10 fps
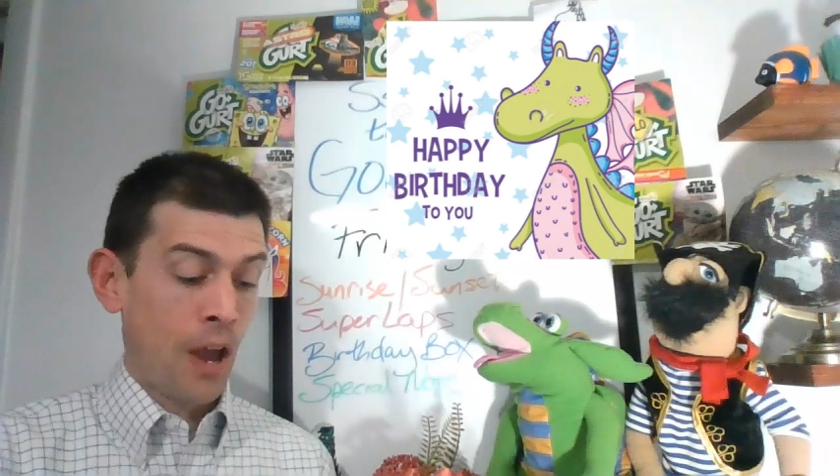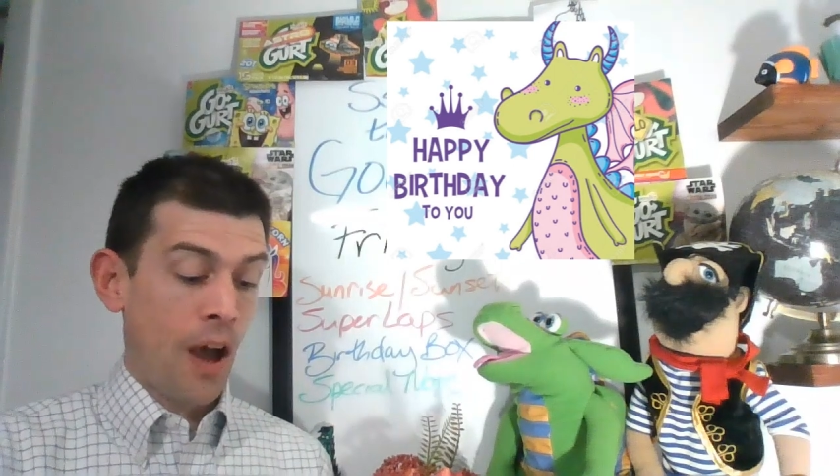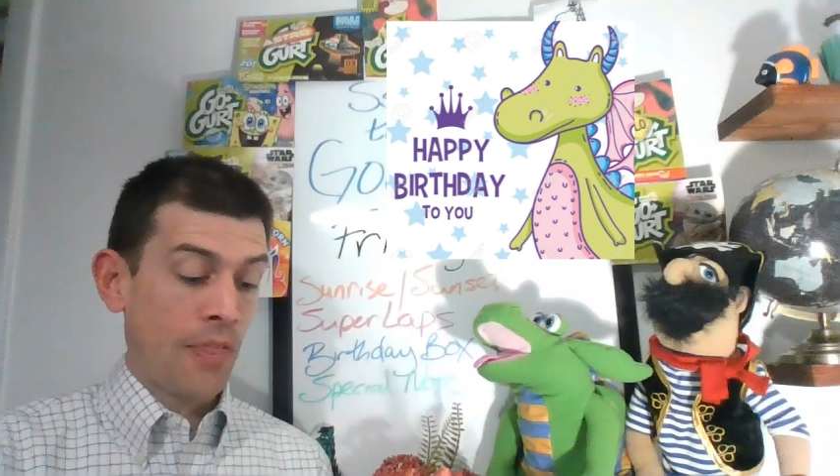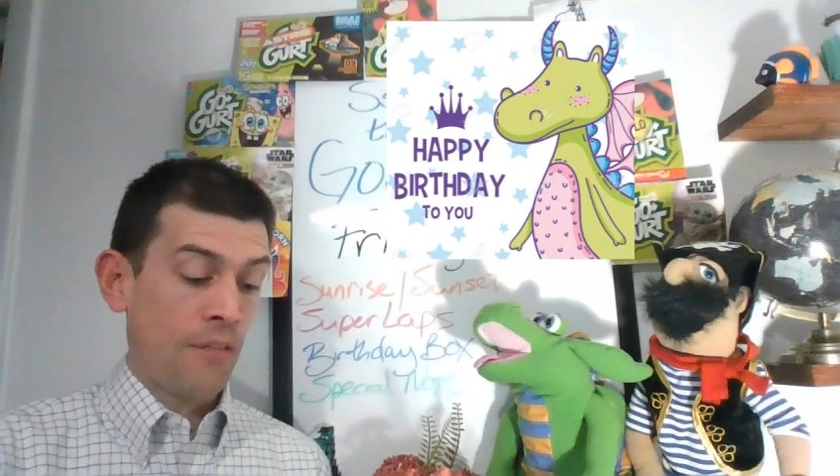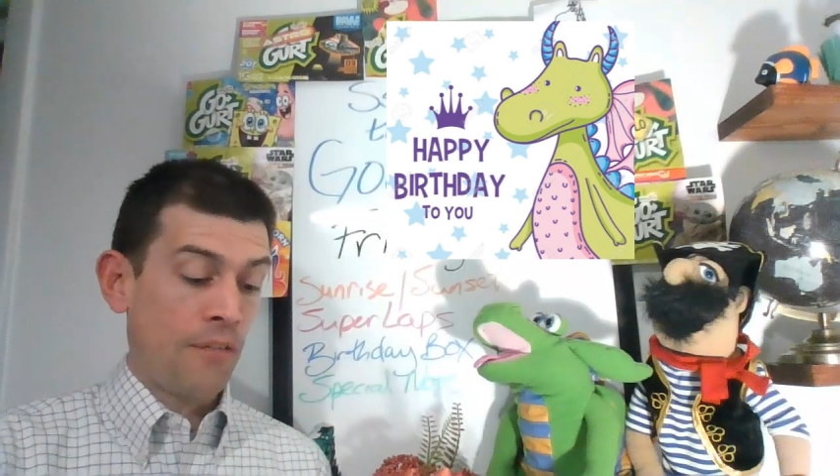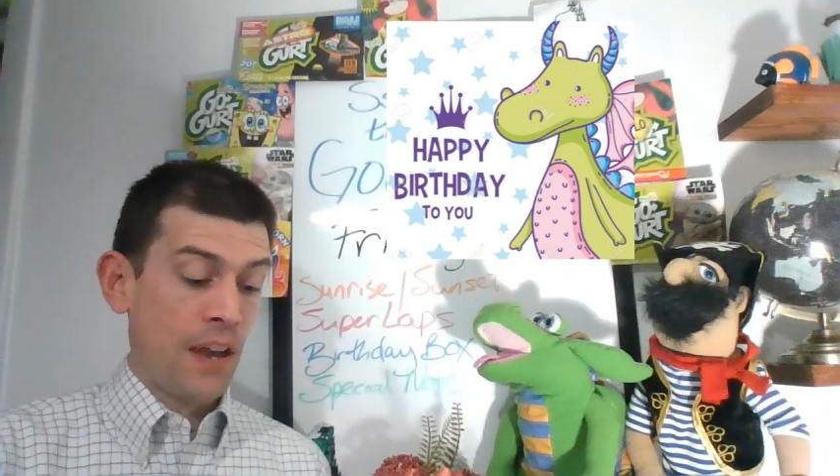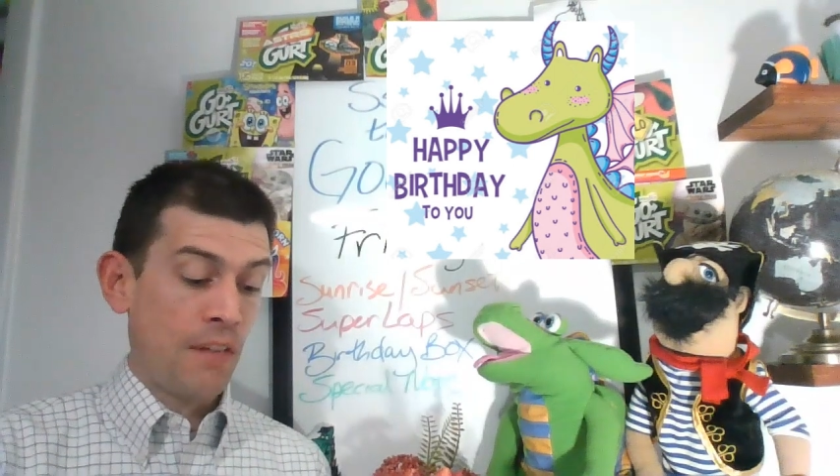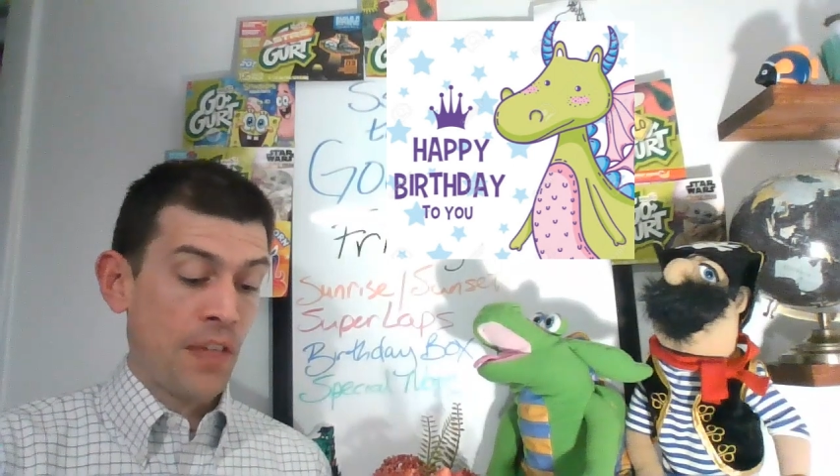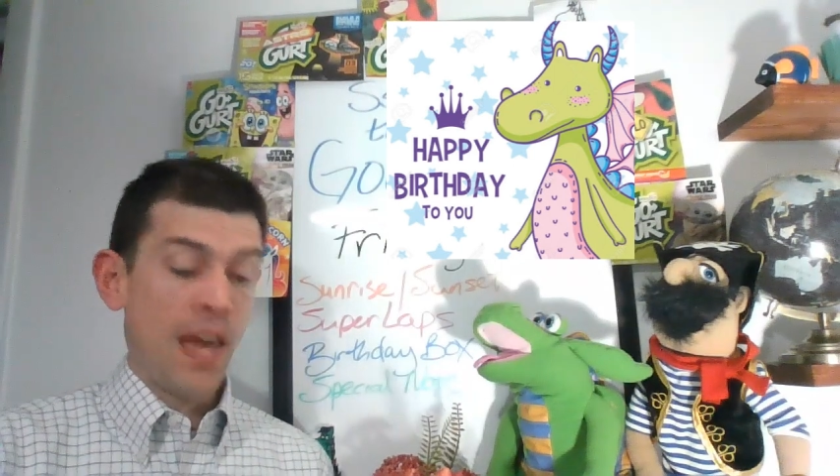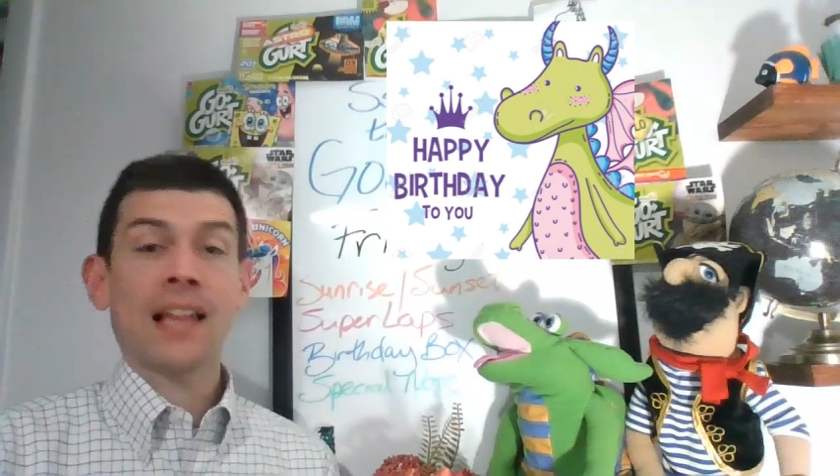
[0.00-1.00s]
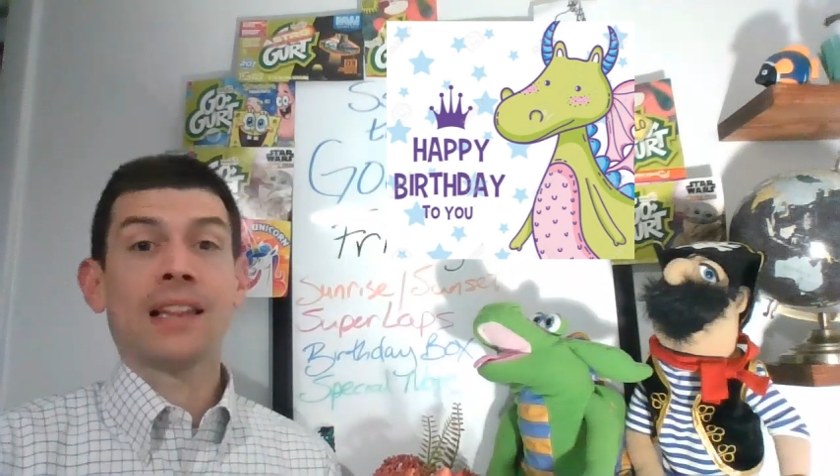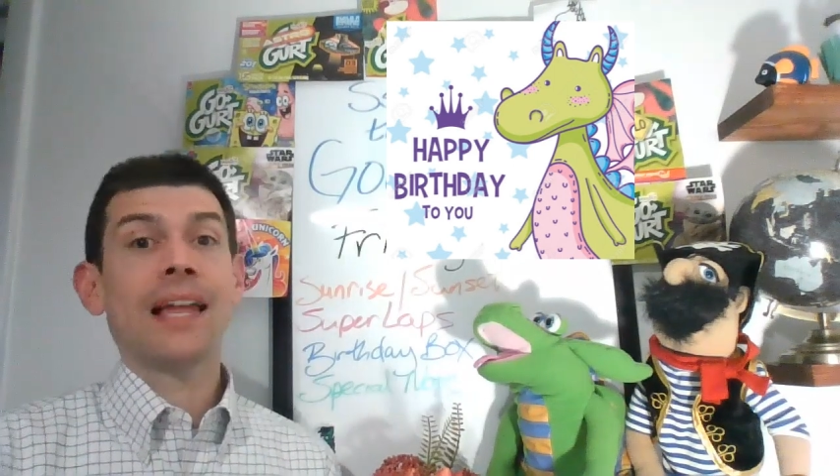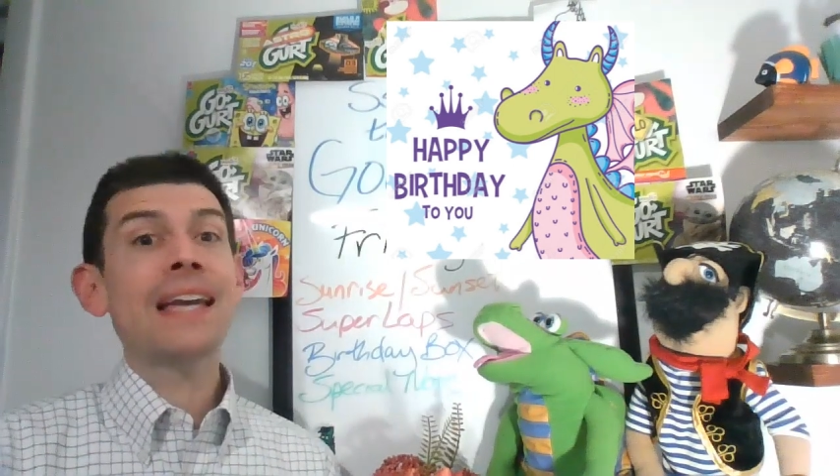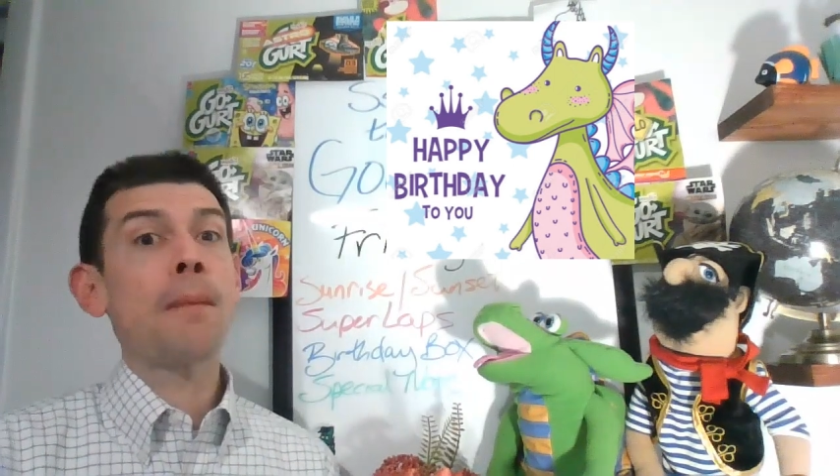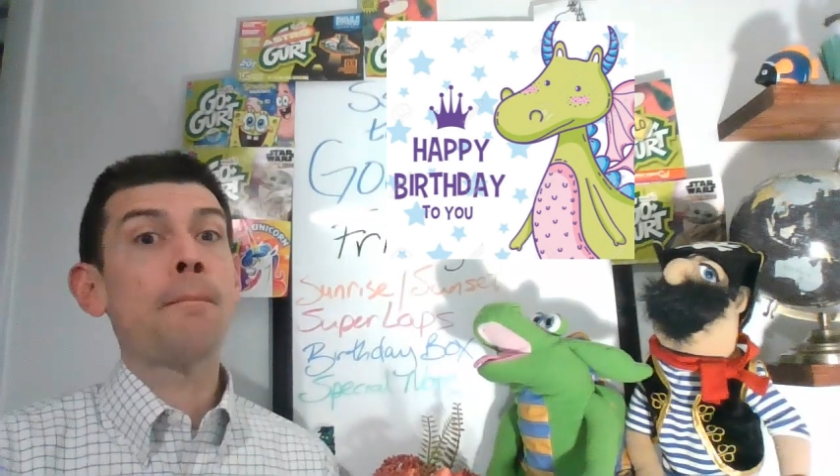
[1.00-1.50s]
On the 5th,
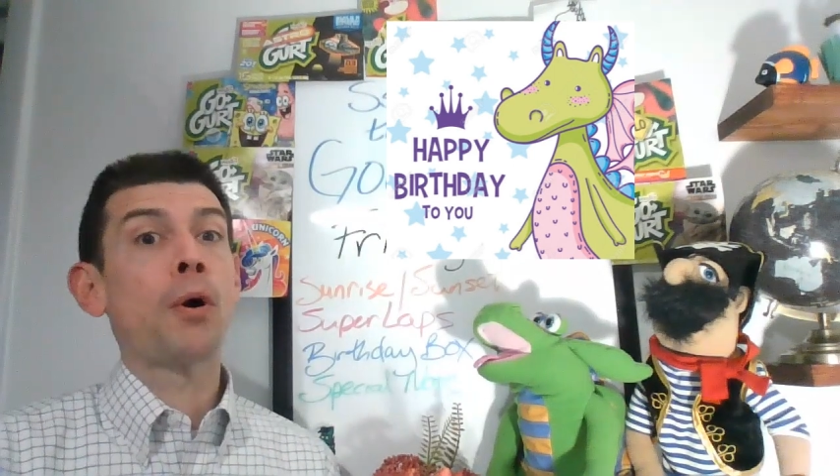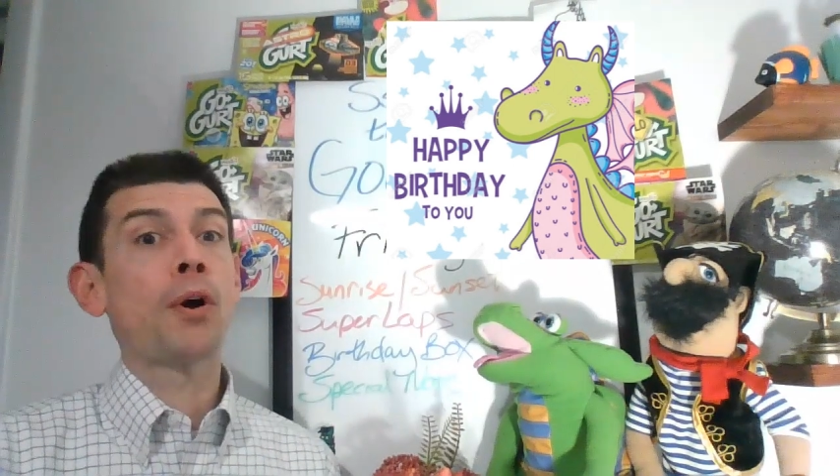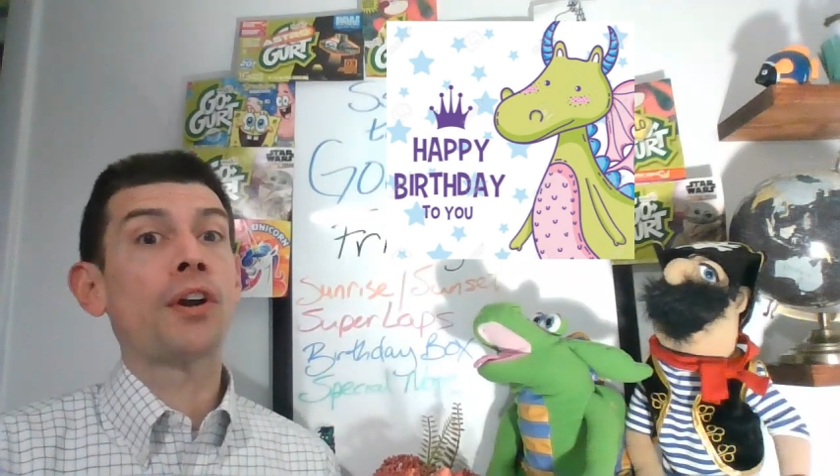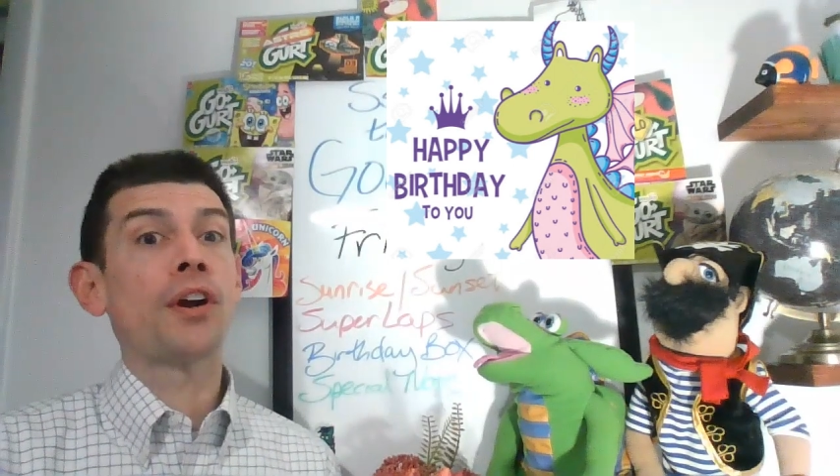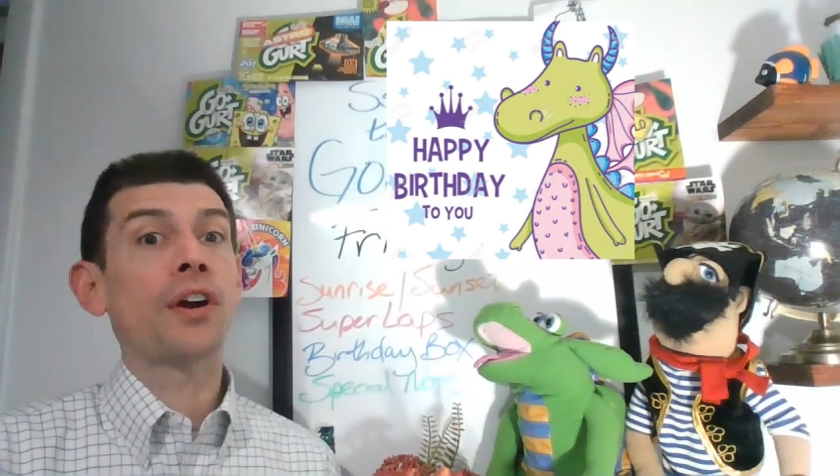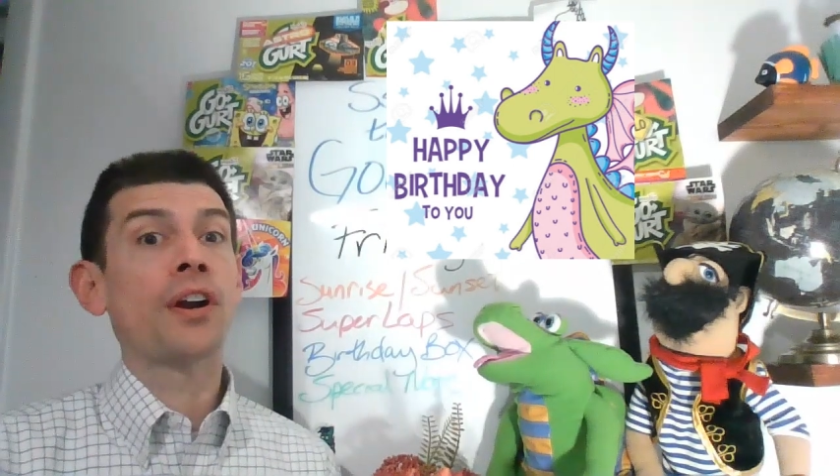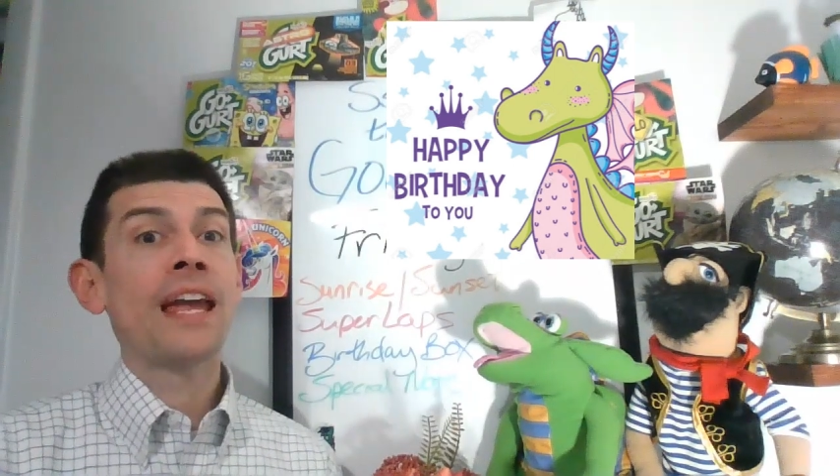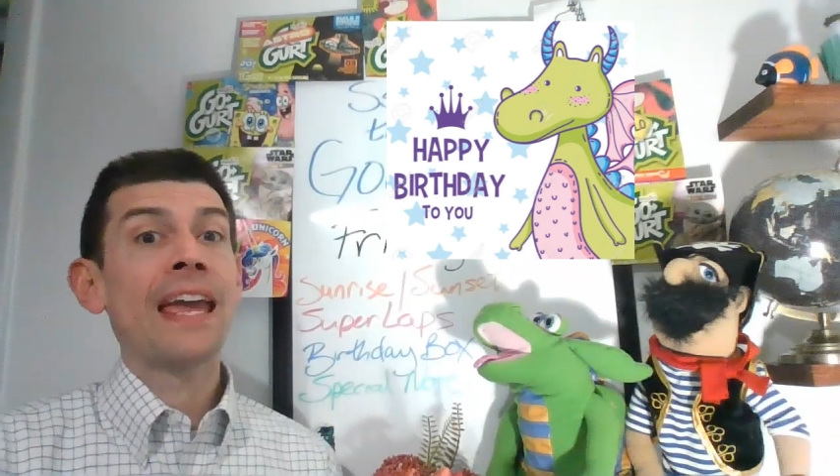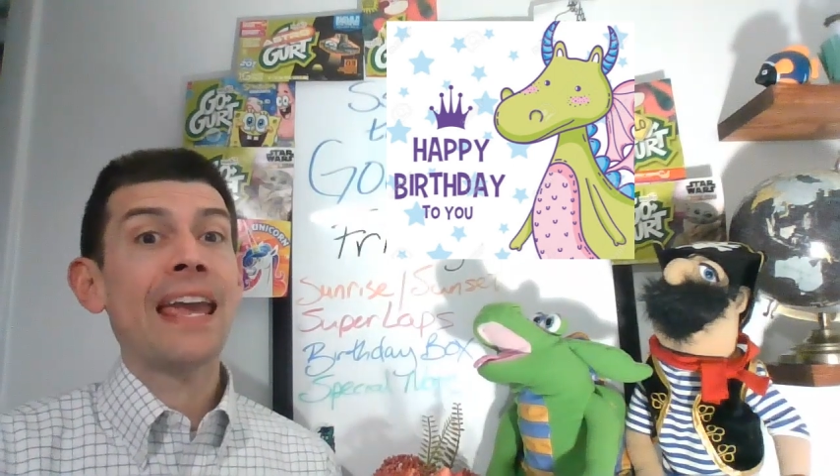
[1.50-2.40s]
Leica Bordner